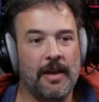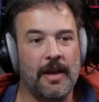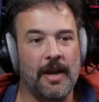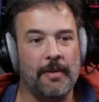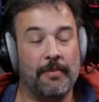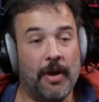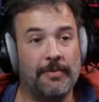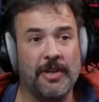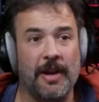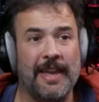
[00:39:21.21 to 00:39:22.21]

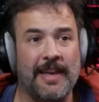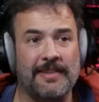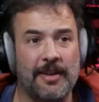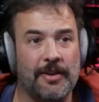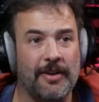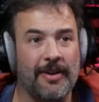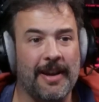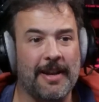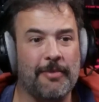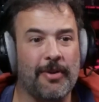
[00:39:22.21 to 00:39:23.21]
I'm sorry, I can't say hooker
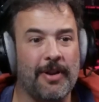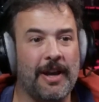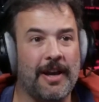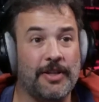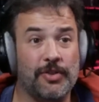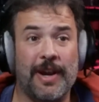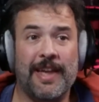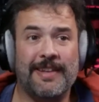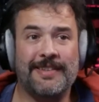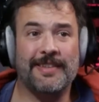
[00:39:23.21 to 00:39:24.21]
anymore.
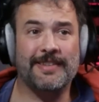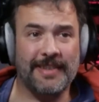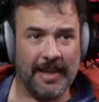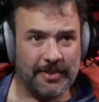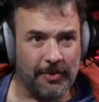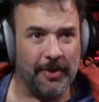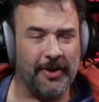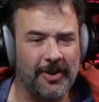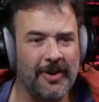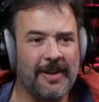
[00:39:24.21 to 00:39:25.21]
Trans sex
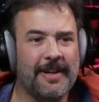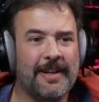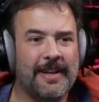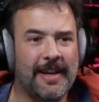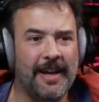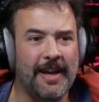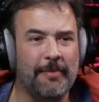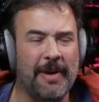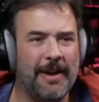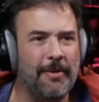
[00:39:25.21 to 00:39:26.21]
worker.
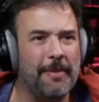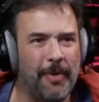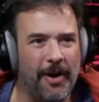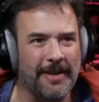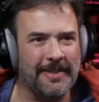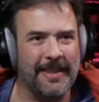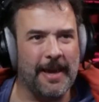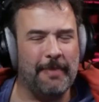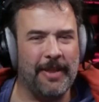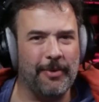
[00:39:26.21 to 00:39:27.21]
And I want to pause on
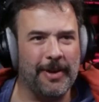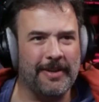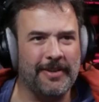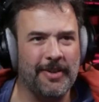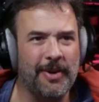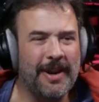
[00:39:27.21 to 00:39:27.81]
that, by the way, too.